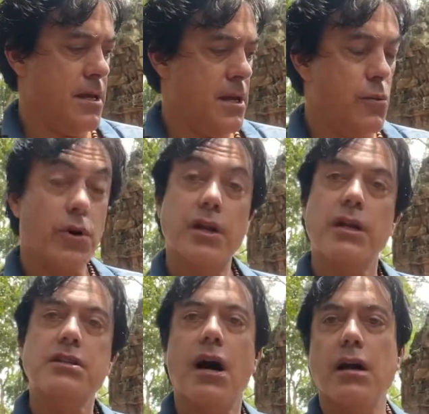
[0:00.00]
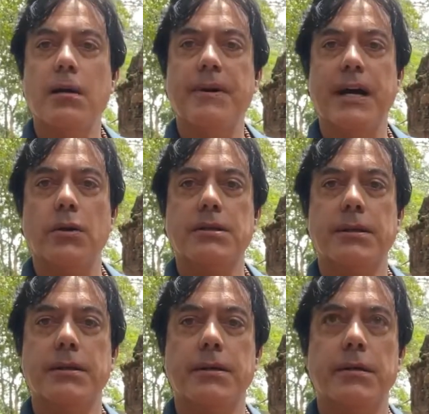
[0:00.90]
We're going to talk about
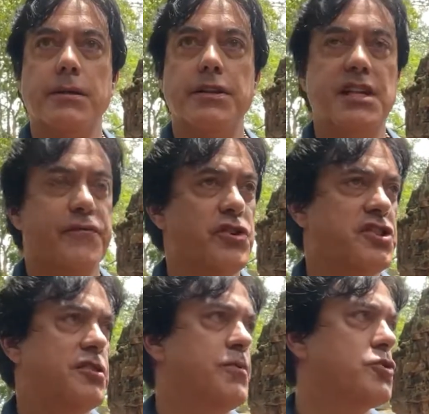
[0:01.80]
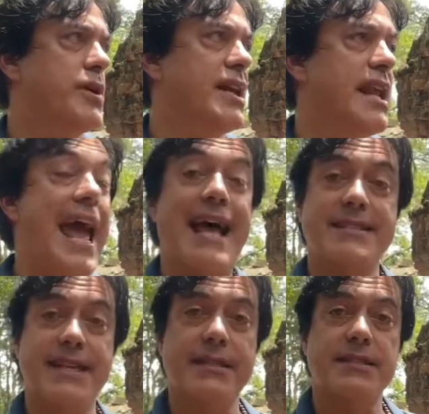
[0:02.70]
the differences between
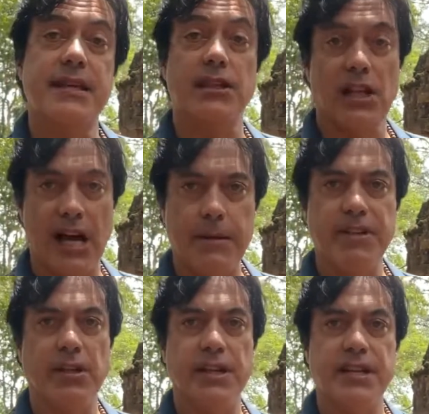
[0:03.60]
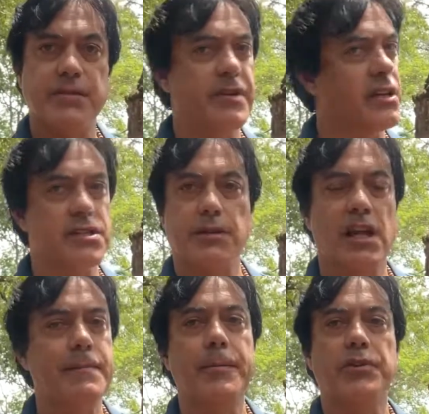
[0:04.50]
assets and liabilities, because a lot
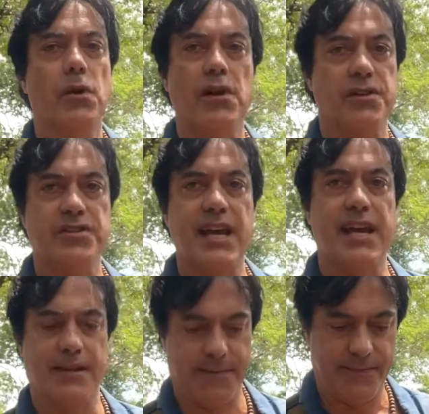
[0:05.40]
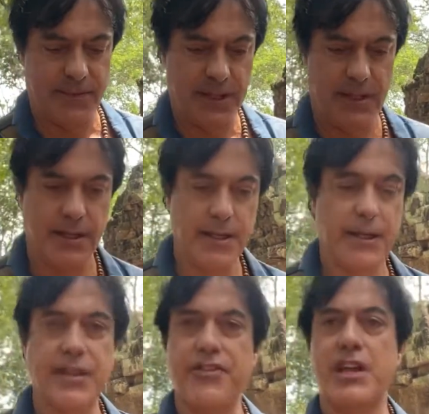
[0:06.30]
of people don't understand.
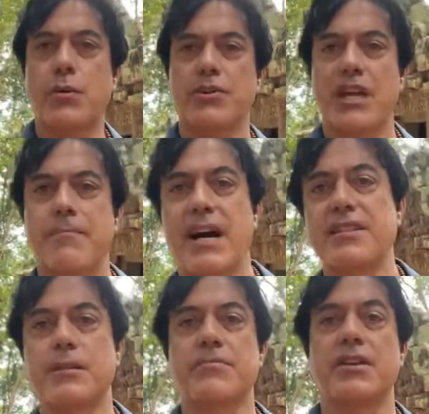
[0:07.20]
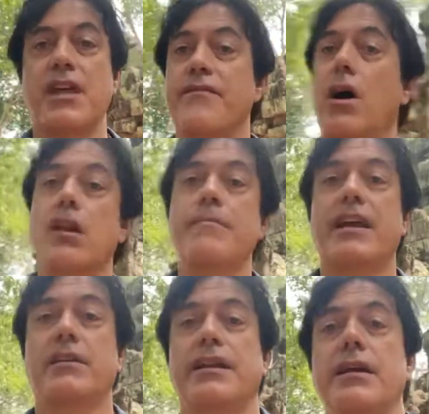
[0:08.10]
They think when they buy something, they've
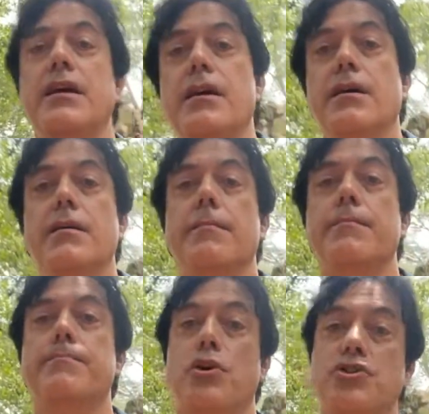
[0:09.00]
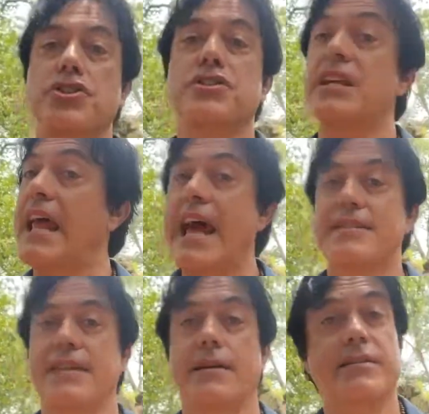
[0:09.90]
automatically purchased an
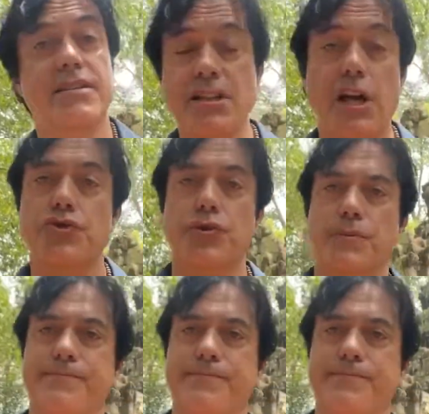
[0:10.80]
asset. It's not true.